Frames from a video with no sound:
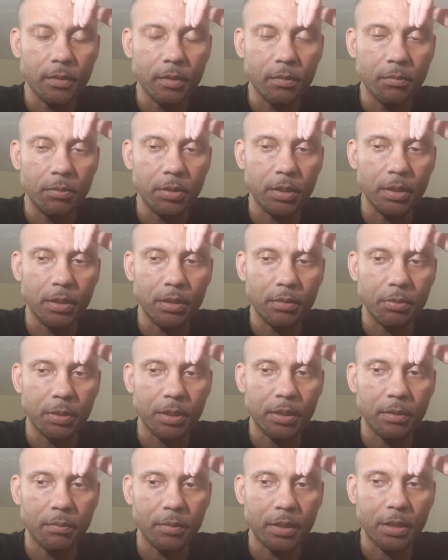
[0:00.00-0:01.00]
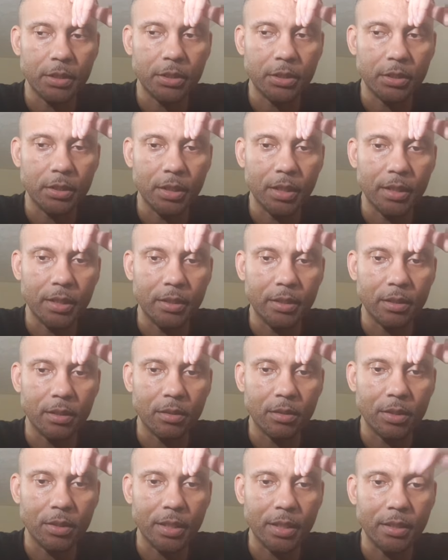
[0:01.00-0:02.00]
pretty much like they
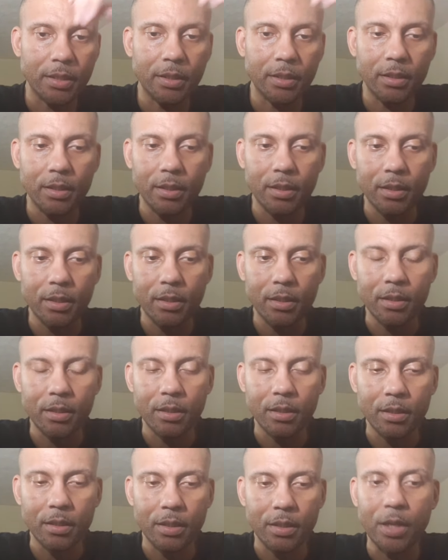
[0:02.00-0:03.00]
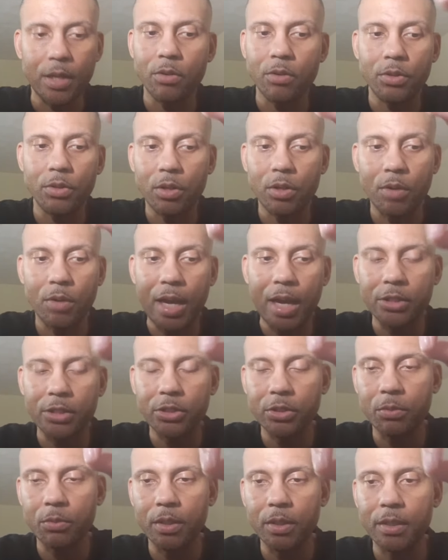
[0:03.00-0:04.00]
don't know
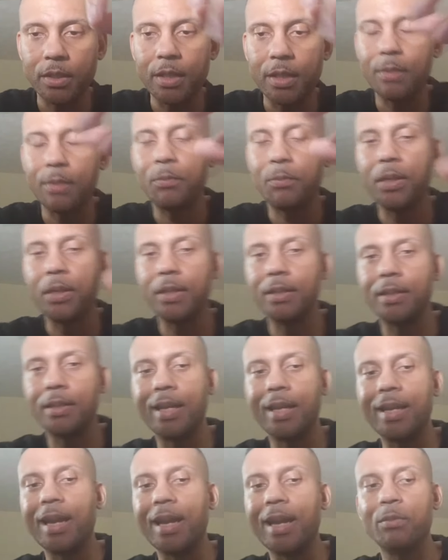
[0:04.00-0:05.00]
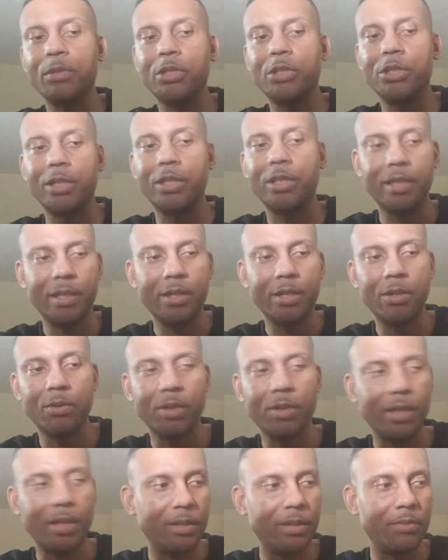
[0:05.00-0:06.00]
actually but they got a machine. They know
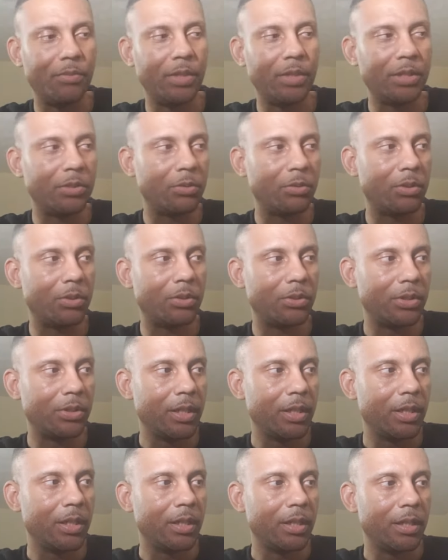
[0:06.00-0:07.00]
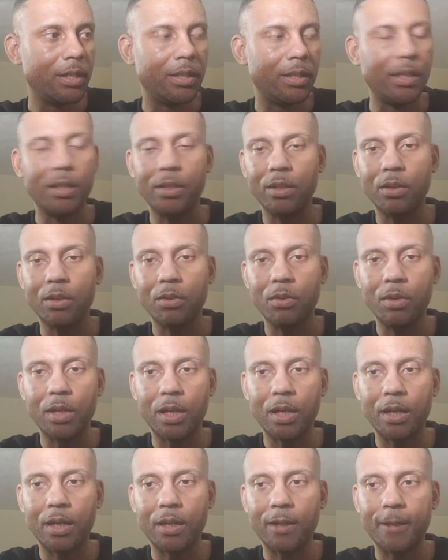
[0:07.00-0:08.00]
where individuals. They
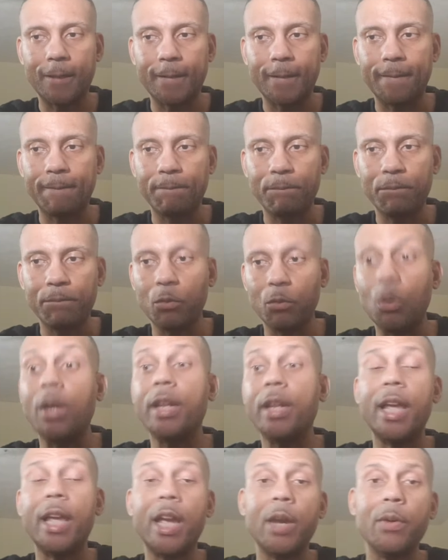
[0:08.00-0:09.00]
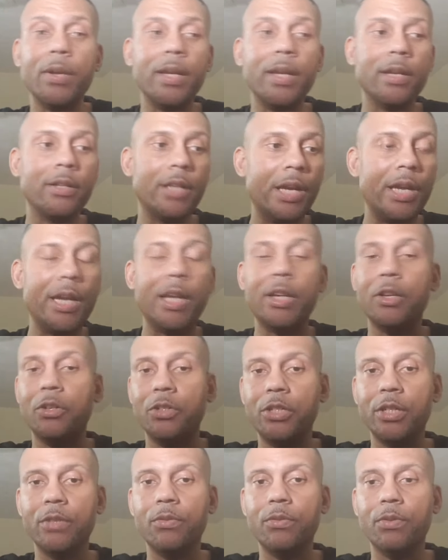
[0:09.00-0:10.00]
know what area their
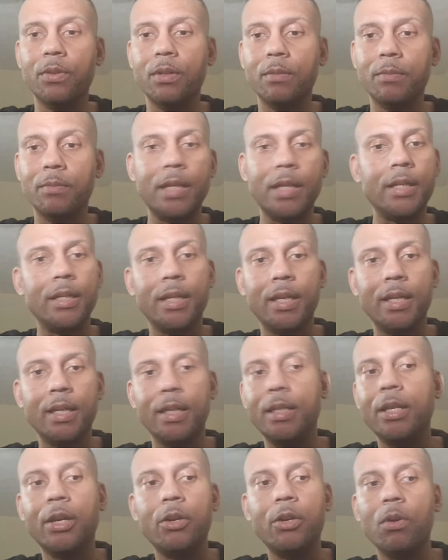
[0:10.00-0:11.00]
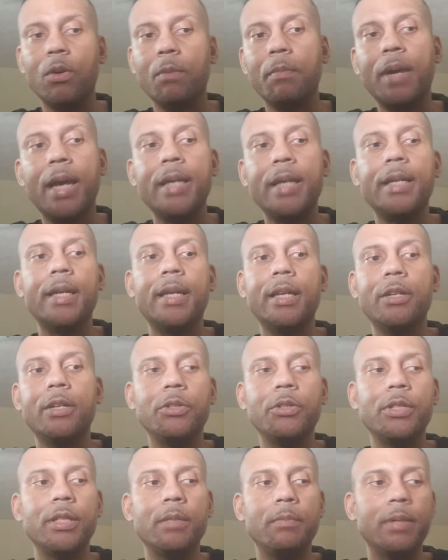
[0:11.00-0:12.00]
energy from. They're going by the
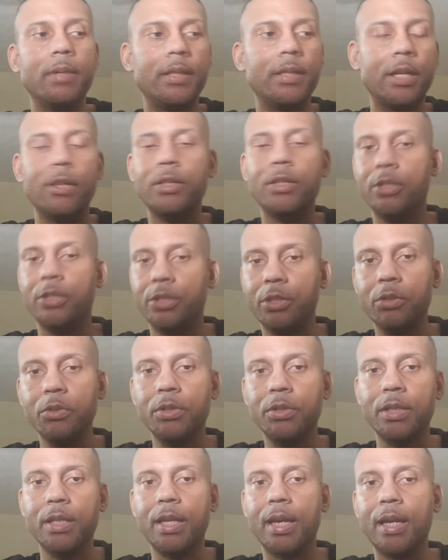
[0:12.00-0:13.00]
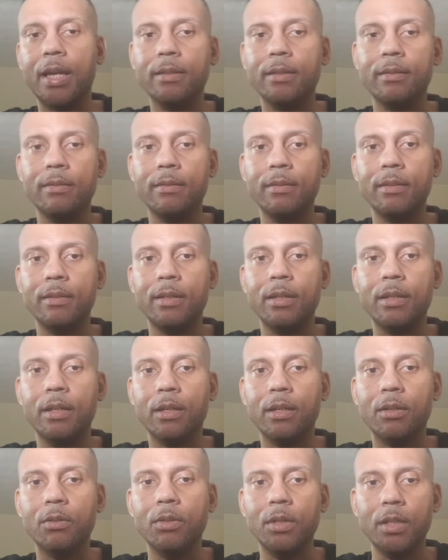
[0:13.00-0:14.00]
energy, but they're just using that,
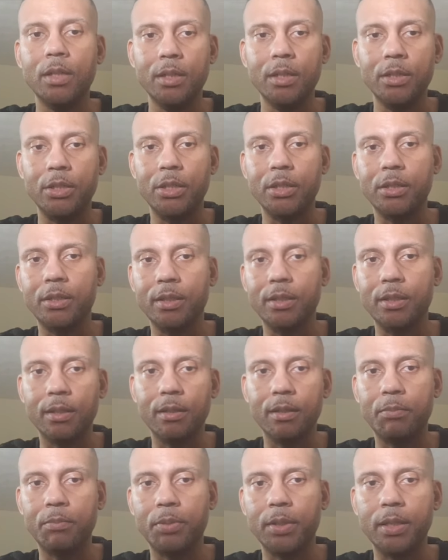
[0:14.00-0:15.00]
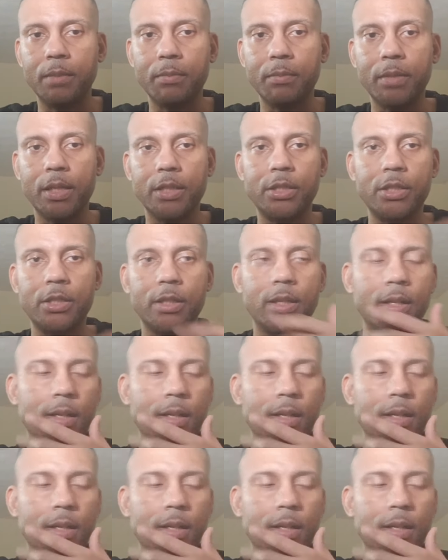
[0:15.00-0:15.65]
just to pretty much,